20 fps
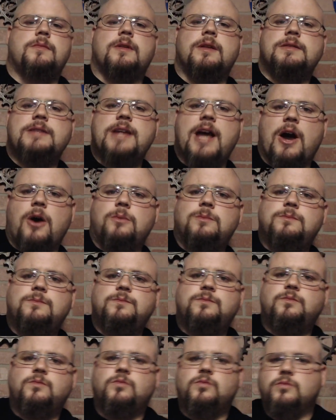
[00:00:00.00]
Now,
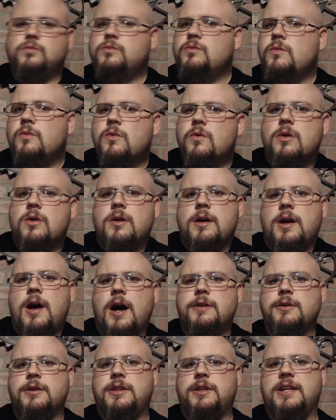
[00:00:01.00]

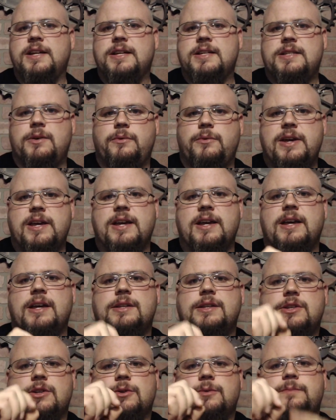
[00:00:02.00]
other things that we can
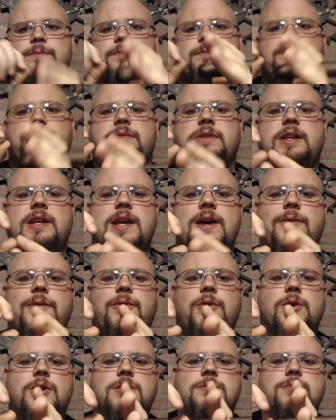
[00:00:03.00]
get to. If
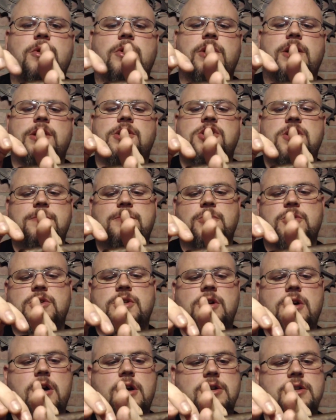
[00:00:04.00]
you are smoking cheaper
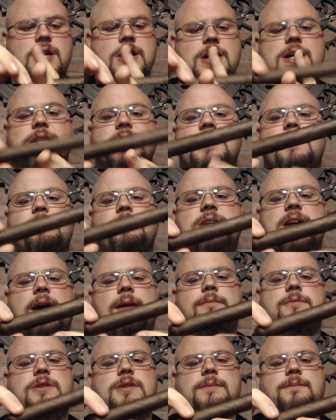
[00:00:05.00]
cigars,
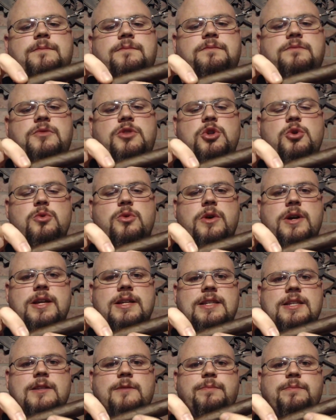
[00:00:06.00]
sometimes you will
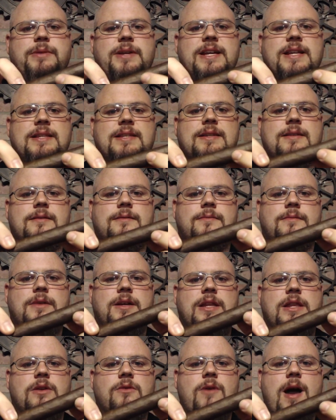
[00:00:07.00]
get splits
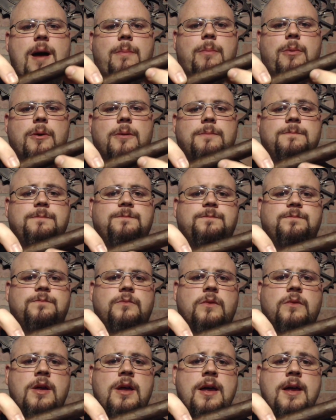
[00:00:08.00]
in the wrapper.
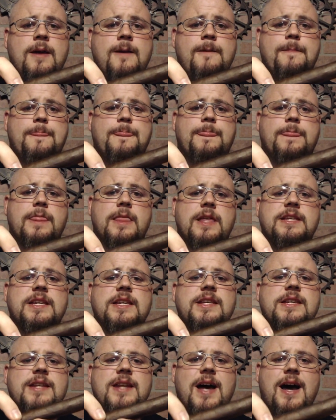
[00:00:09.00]
This
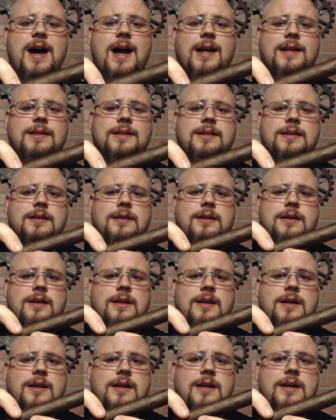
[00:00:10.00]
is not
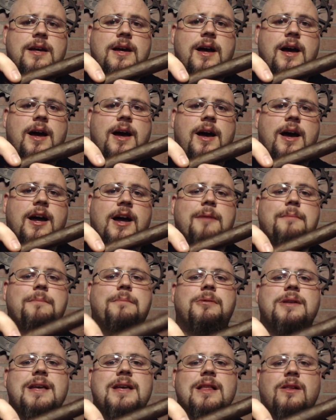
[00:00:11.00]
a
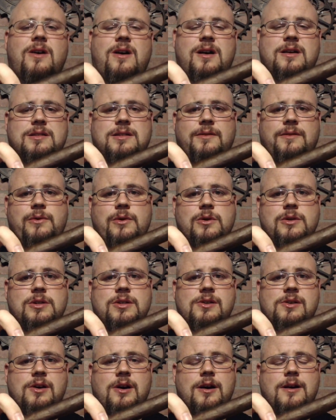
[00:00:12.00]
complete loss of your
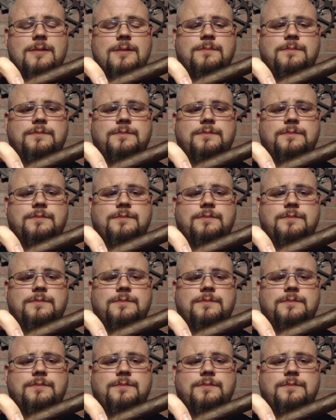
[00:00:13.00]
cigar.